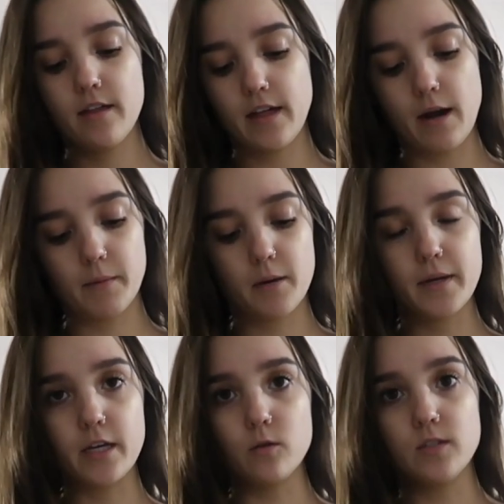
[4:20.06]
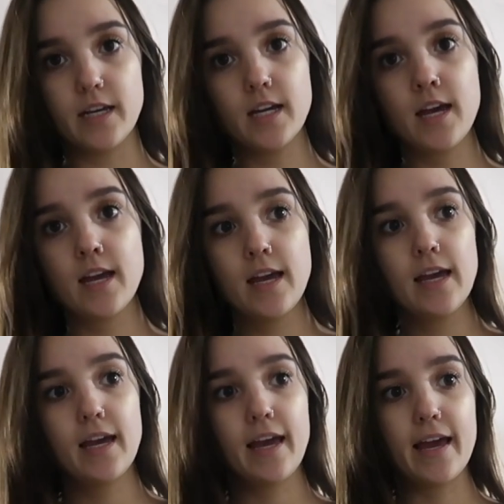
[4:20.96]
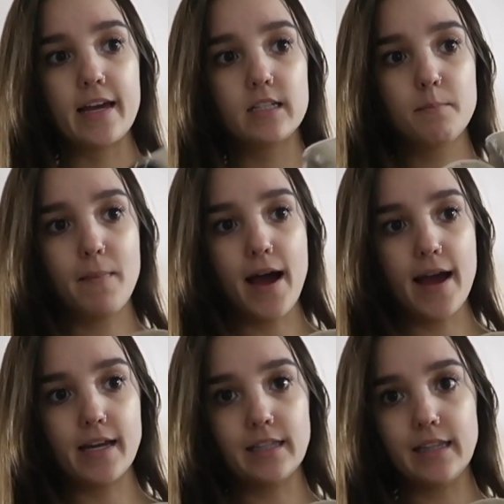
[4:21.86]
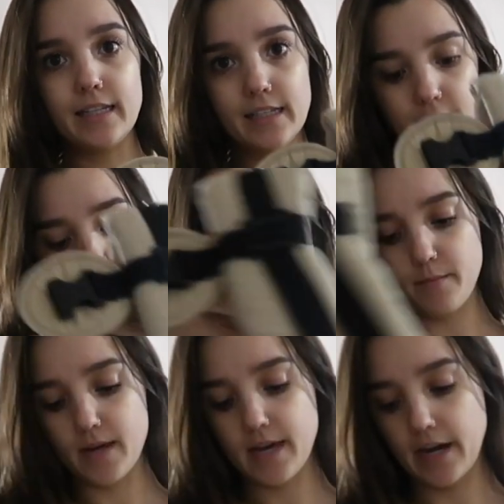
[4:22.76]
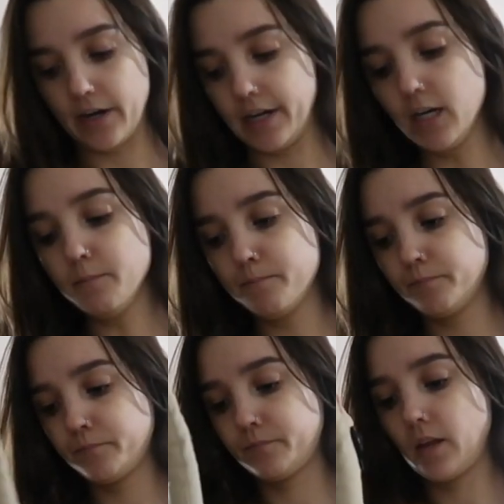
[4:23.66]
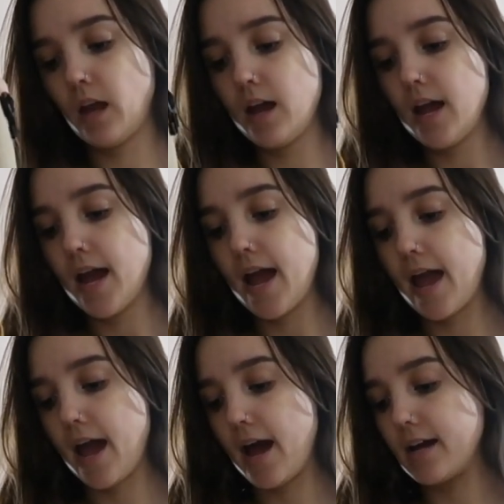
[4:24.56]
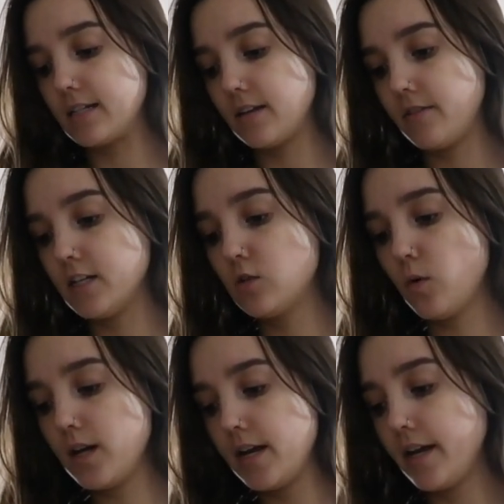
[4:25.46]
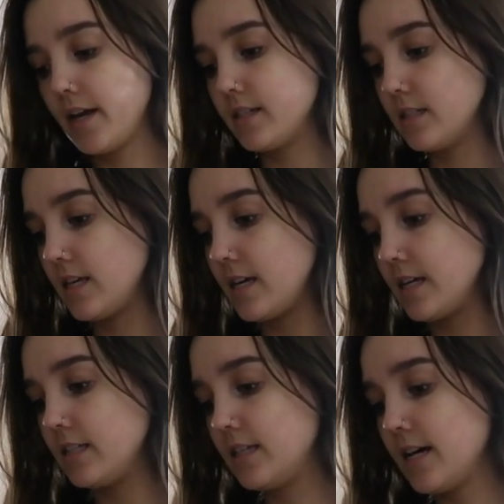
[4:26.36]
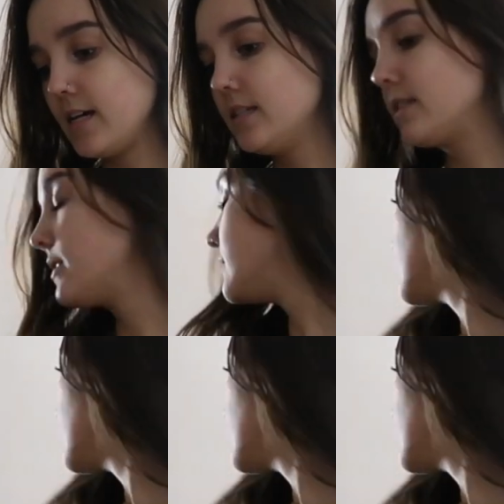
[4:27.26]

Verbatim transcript: that I'm going to be using is my Lillebaby carrier. And this one is the easiest.